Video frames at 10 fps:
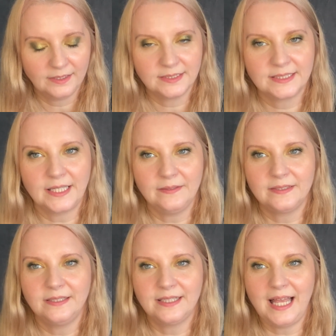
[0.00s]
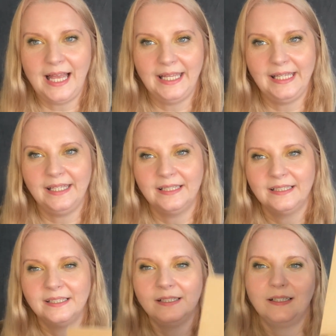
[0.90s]
So today
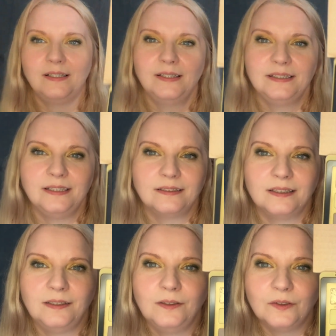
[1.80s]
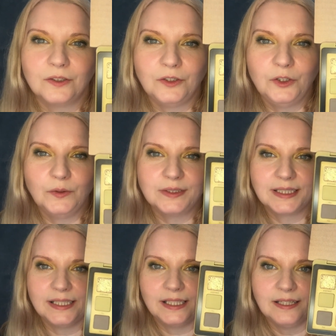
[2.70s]
I did a look
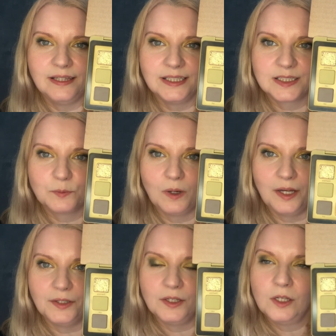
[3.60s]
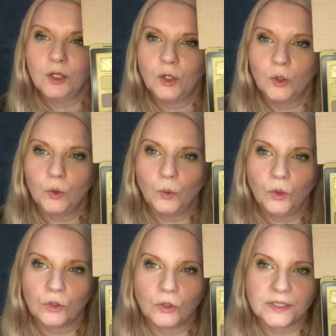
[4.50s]
using this one all
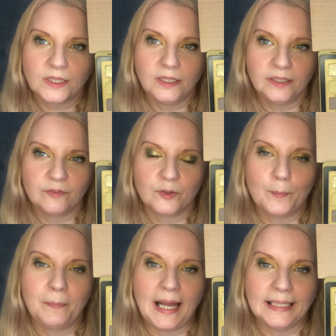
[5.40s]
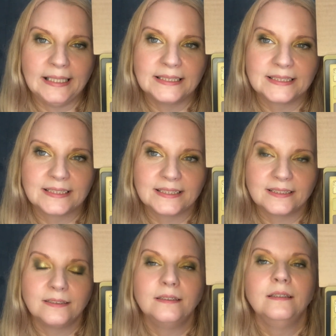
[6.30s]
across the lid for a base,
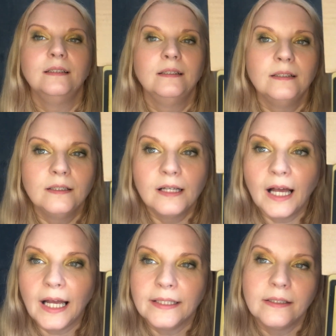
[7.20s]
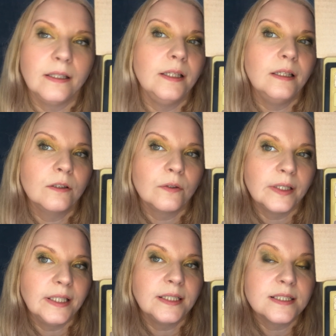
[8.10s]
and in the
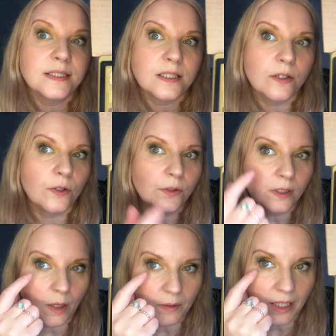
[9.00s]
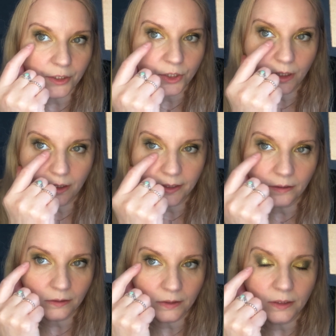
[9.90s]
crease and on the lower lash line.
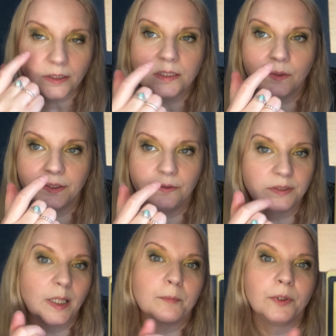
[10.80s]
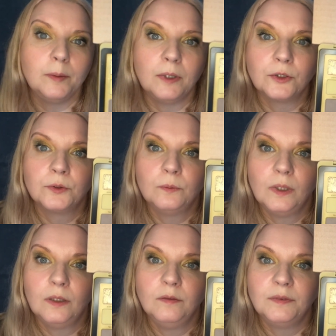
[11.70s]
So I used that pretty much all
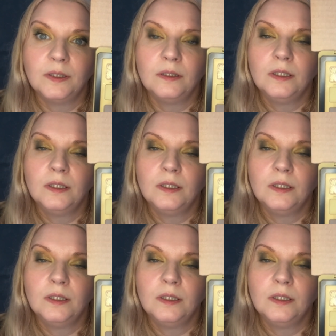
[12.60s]
over.